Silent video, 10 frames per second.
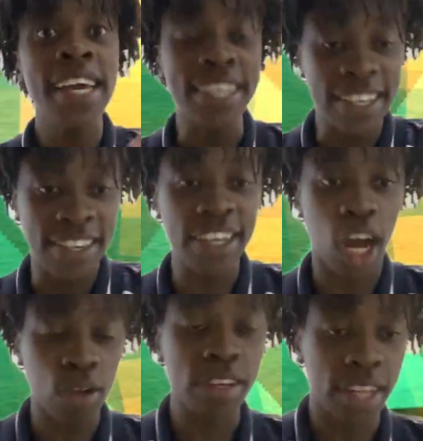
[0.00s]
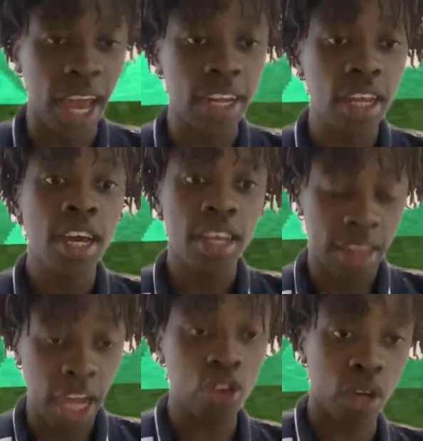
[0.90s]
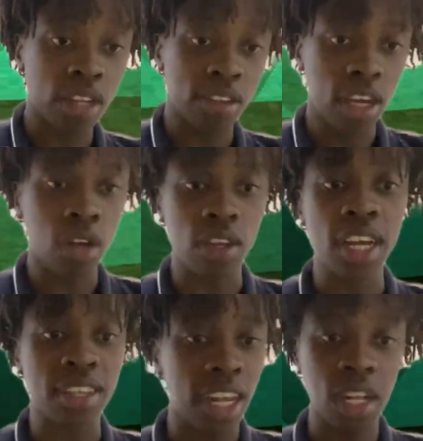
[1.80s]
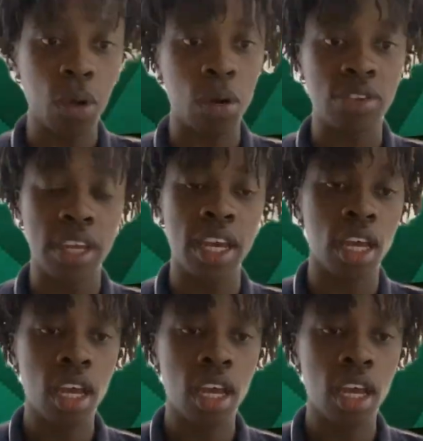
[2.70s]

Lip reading: He Z countered that. That you can Z counter. Exactly what I was saying